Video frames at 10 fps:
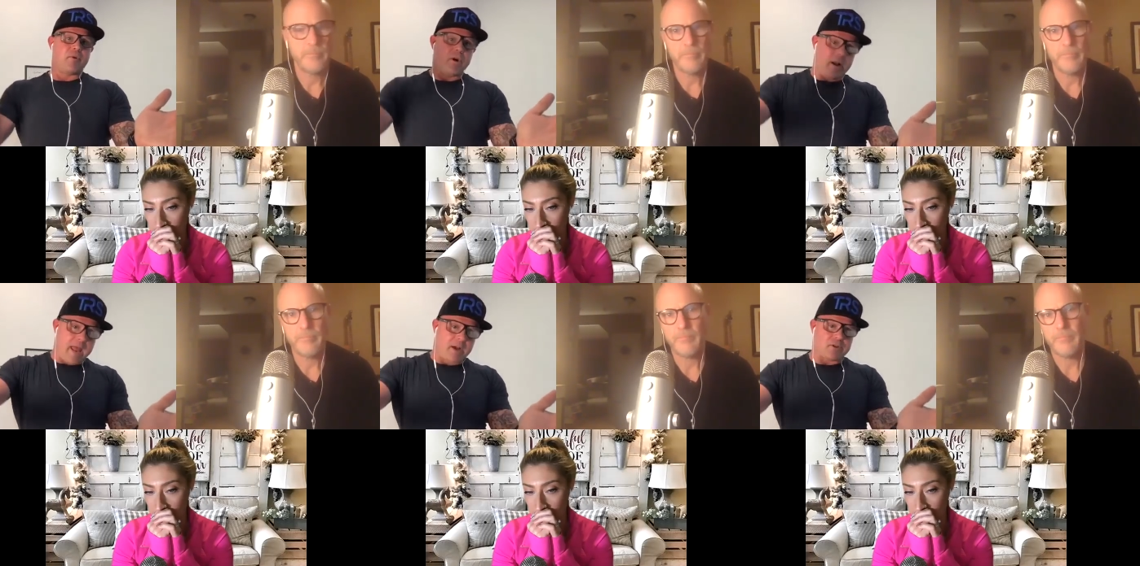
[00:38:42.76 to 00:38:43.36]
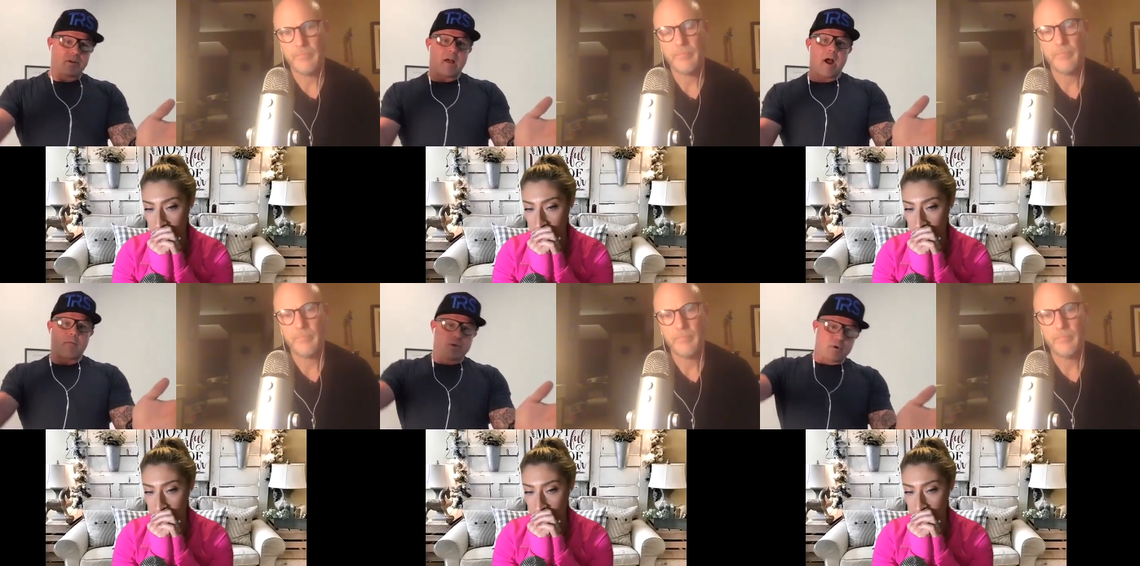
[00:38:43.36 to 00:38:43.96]
Speaker 1: put an extra,
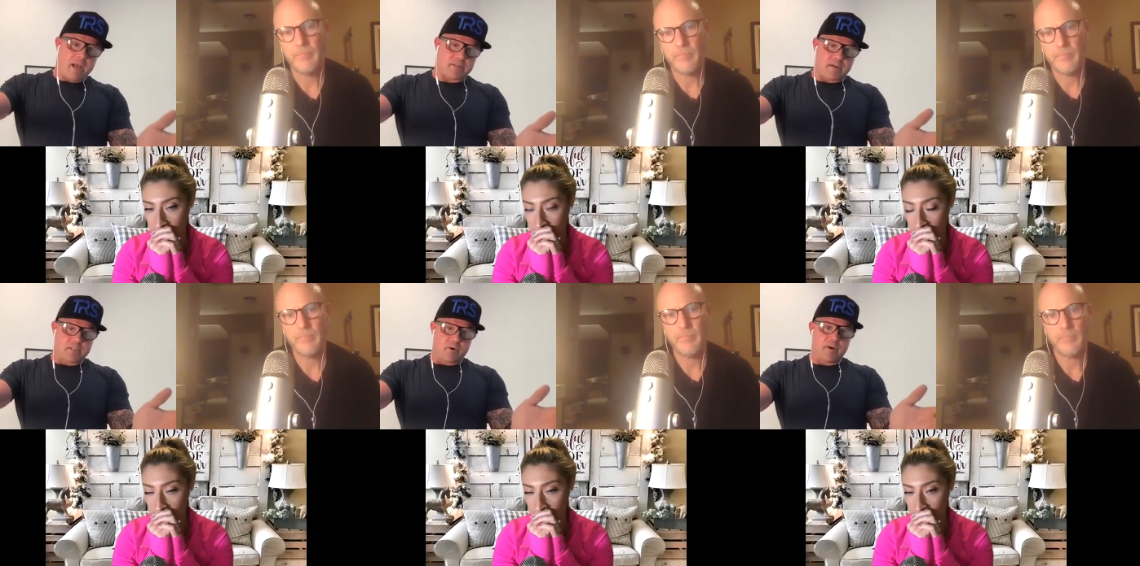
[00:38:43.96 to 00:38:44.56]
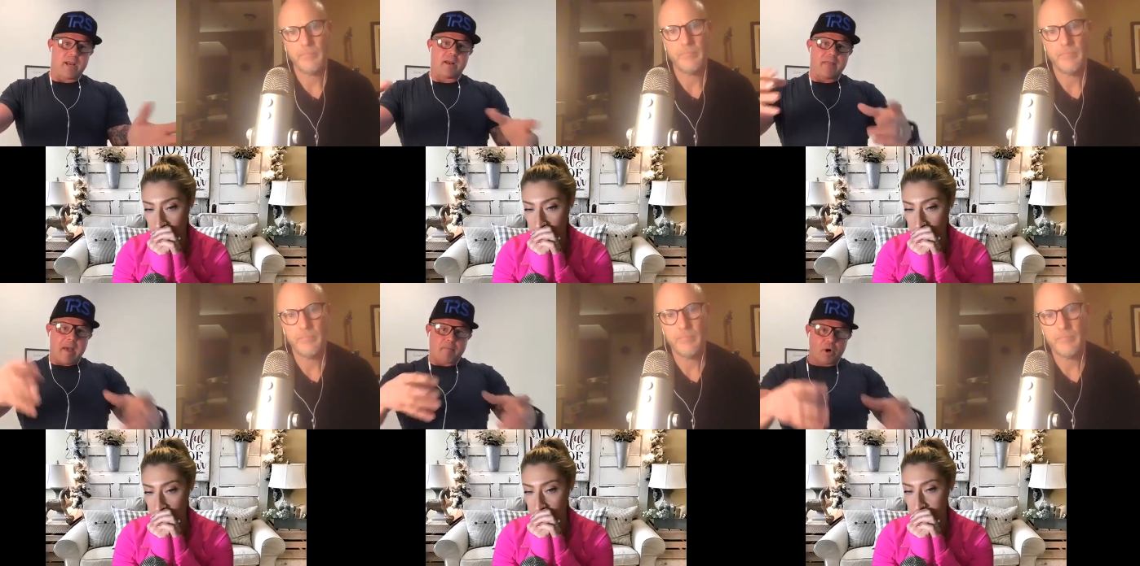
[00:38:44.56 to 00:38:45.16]
arbitrary exercise degree
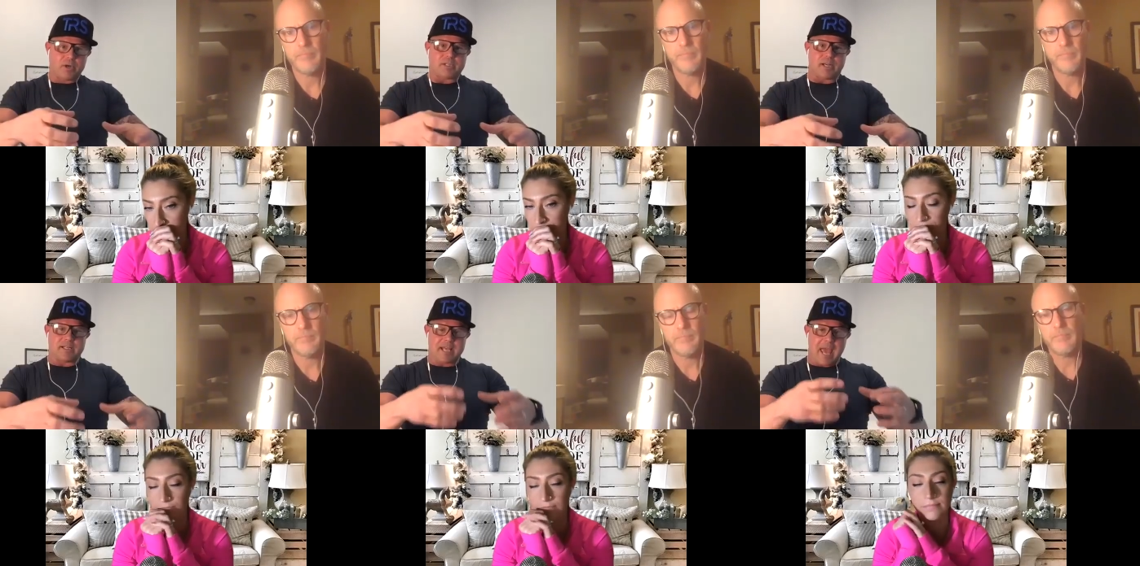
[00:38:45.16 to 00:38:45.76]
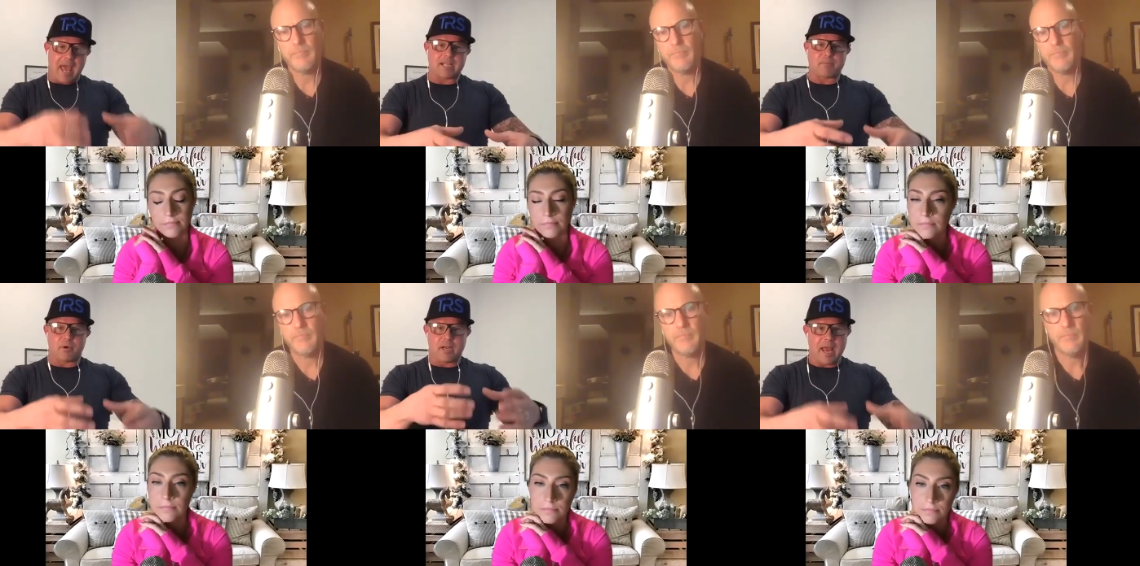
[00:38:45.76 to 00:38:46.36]
in. That person is the
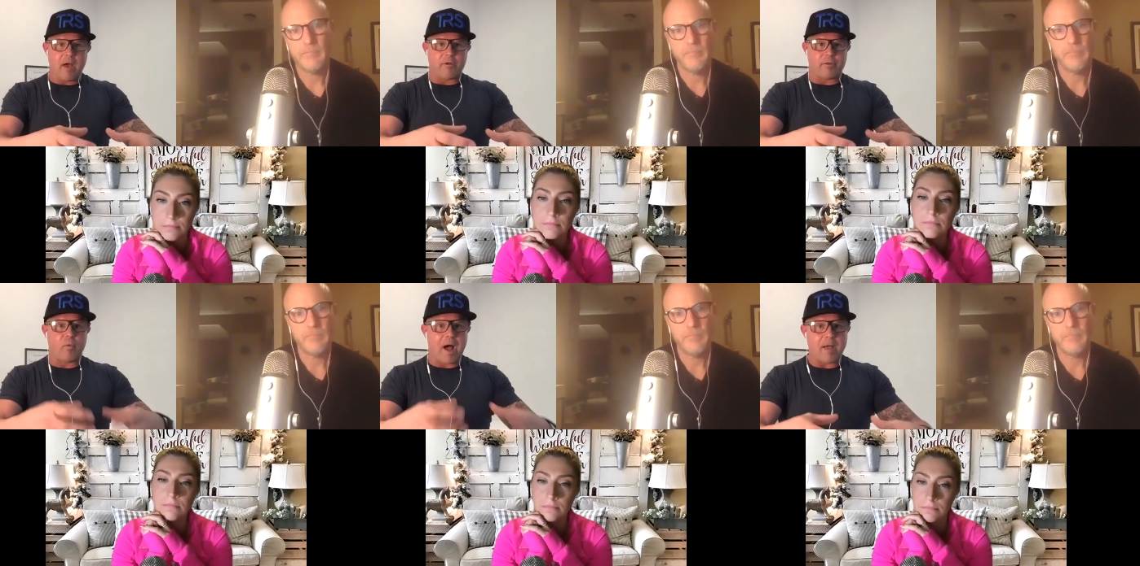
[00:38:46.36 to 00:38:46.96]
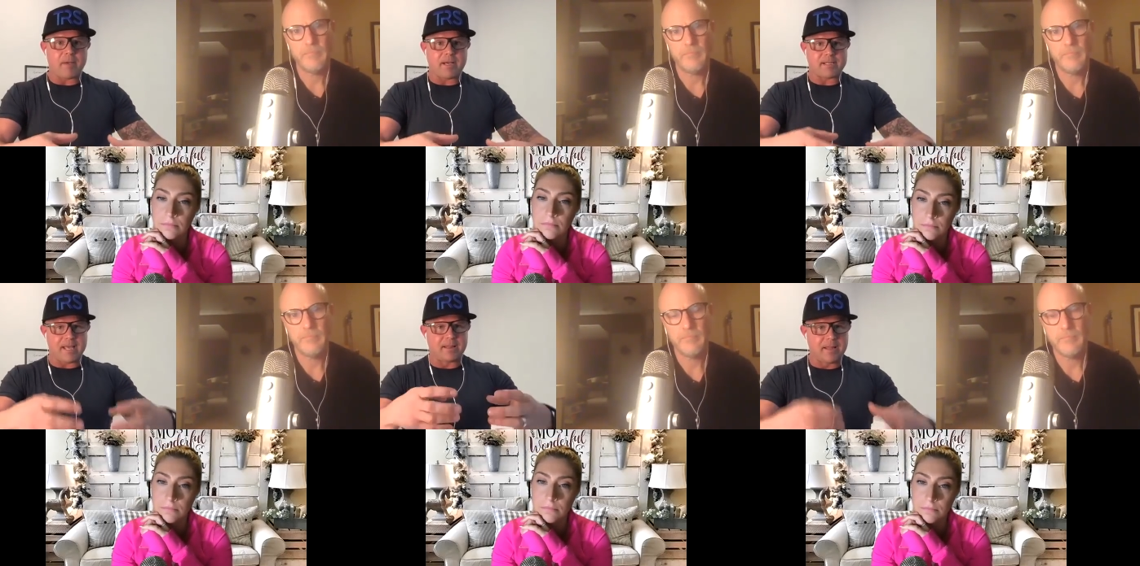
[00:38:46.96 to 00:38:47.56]
expert in health. Why?
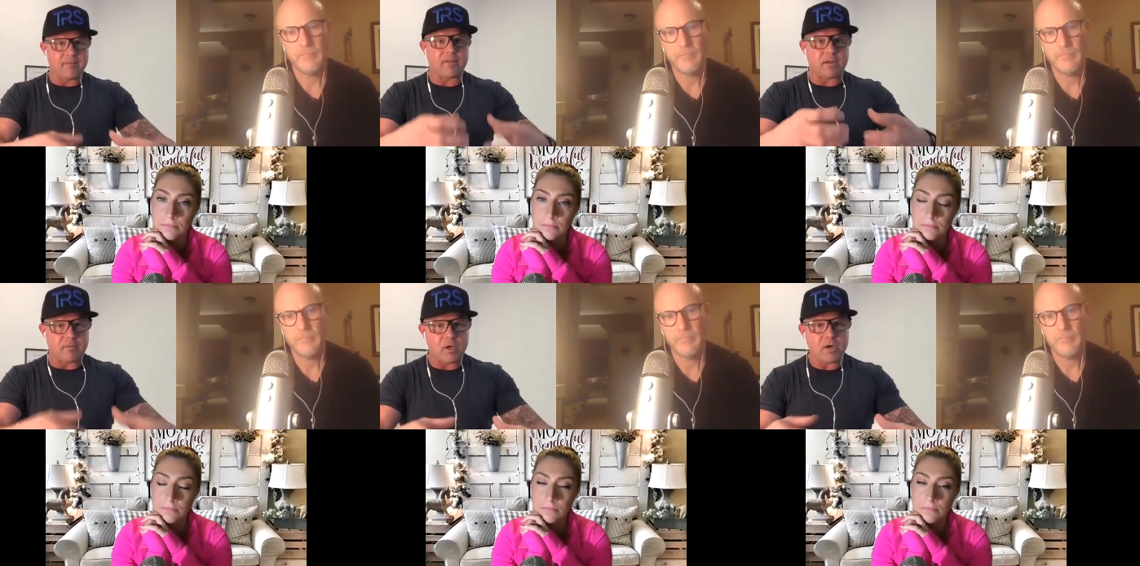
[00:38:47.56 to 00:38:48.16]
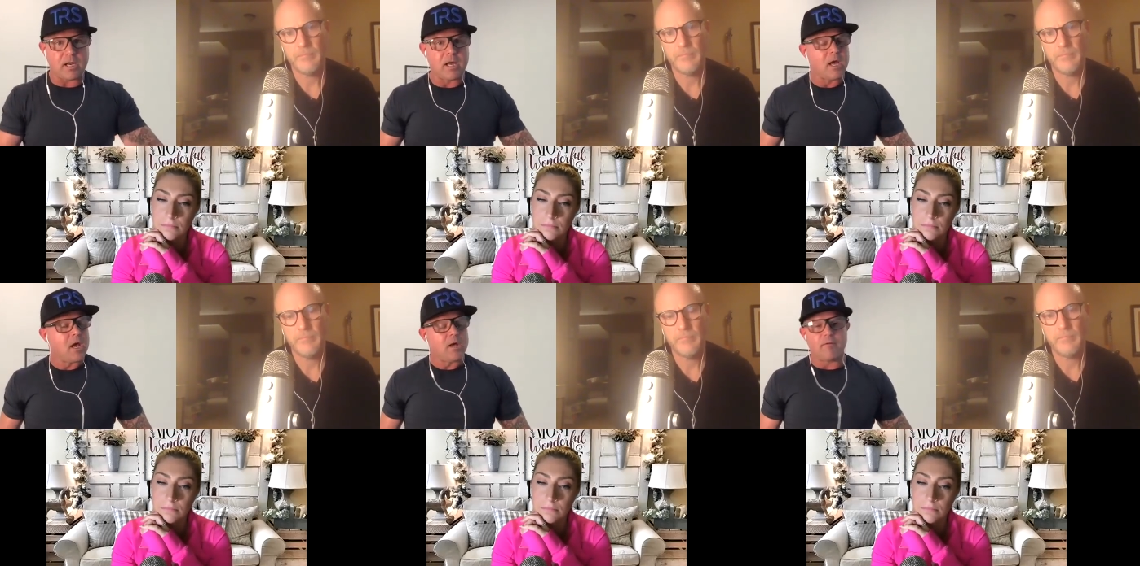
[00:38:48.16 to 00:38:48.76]
Because they live in the community.
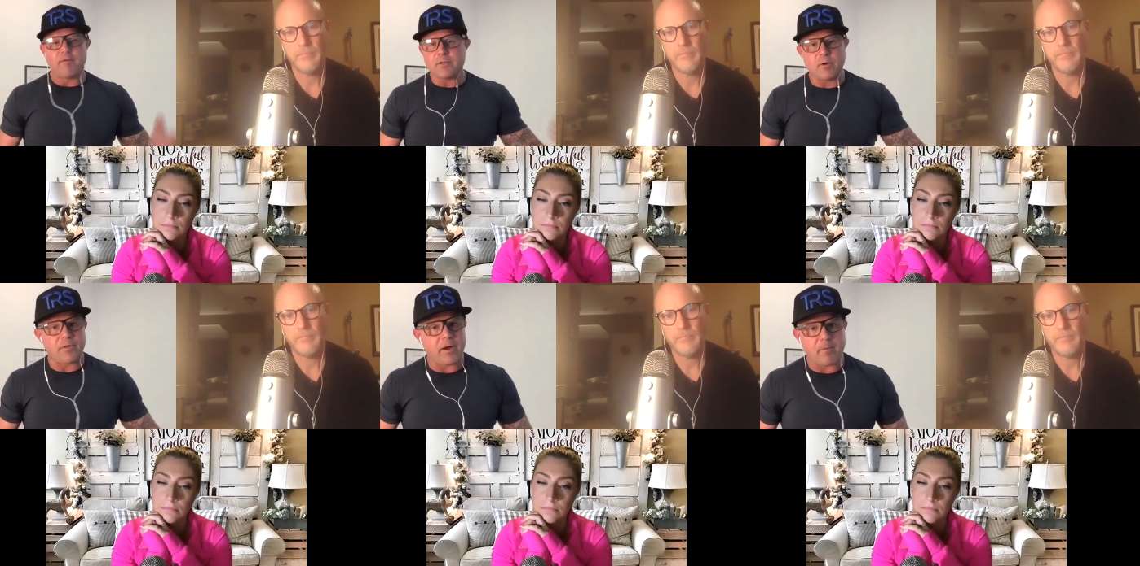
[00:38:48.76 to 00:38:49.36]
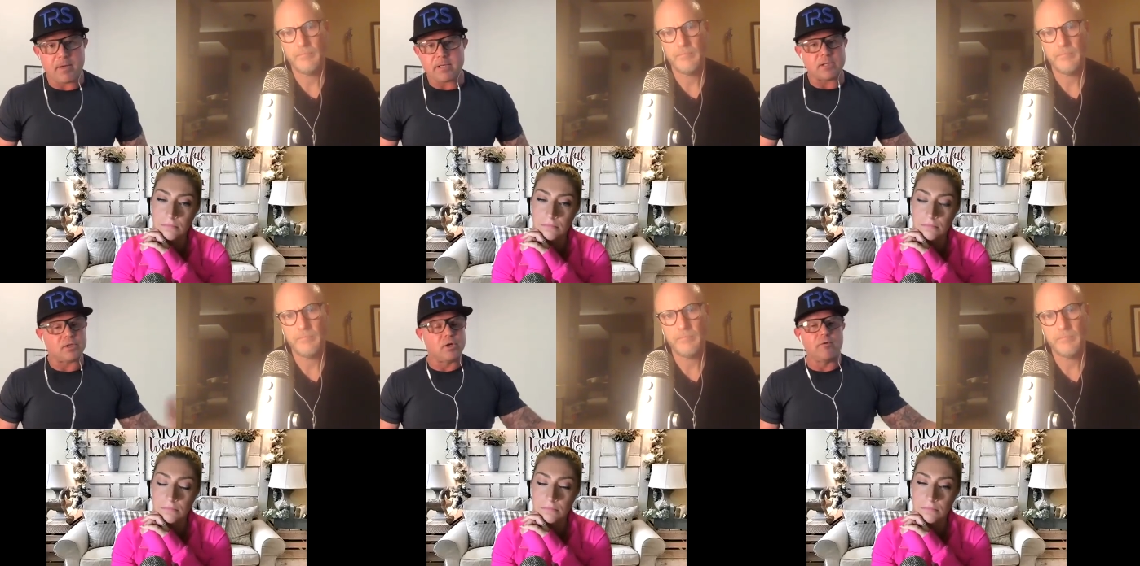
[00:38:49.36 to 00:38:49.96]
Your physical
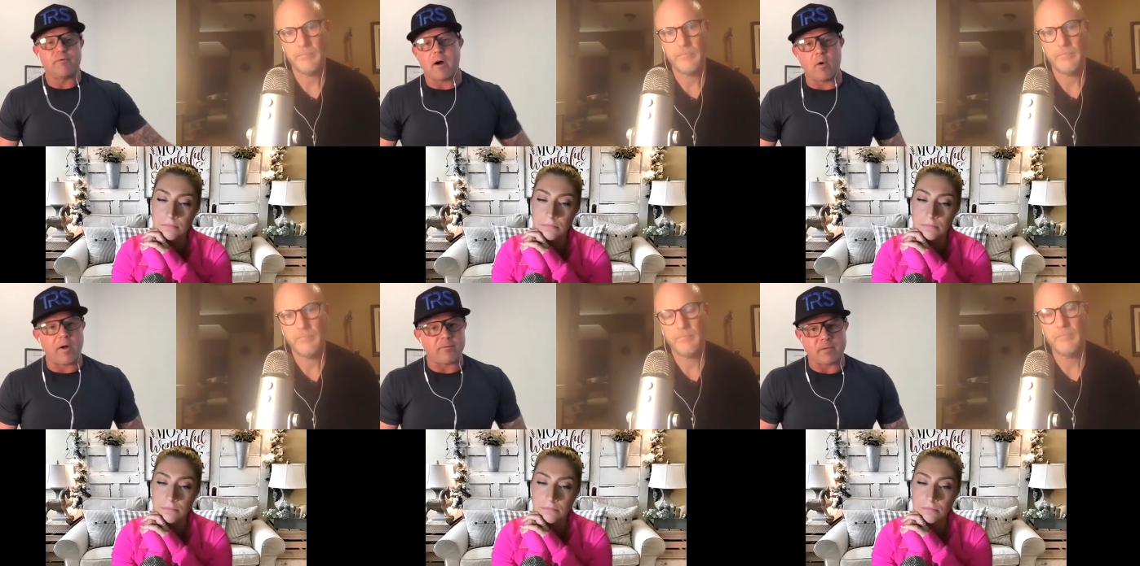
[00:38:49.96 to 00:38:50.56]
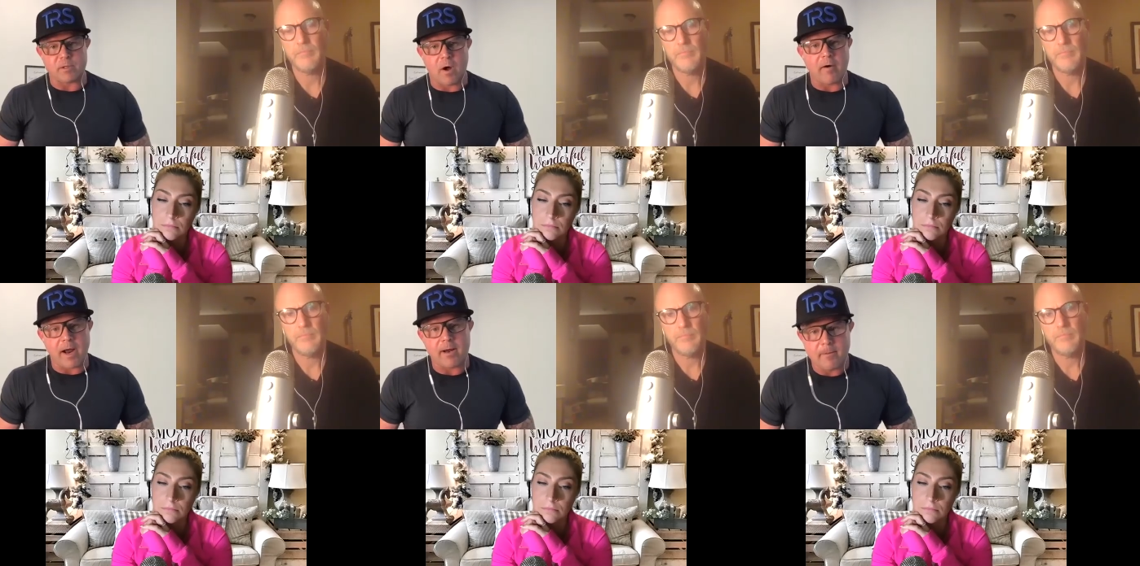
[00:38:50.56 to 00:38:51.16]
therapist is too far away from the
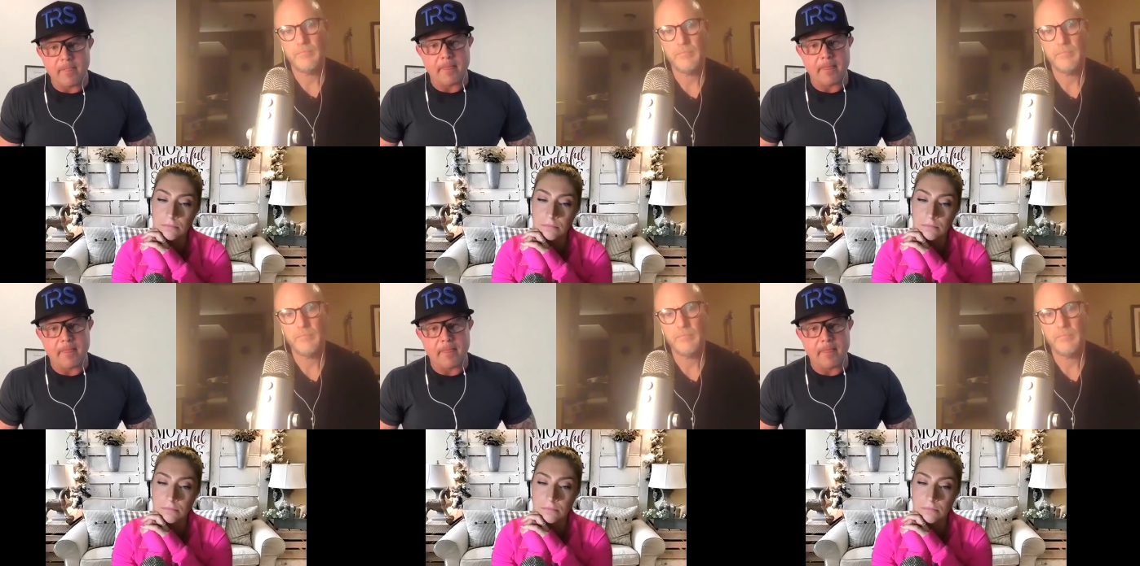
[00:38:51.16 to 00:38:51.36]
squat rack.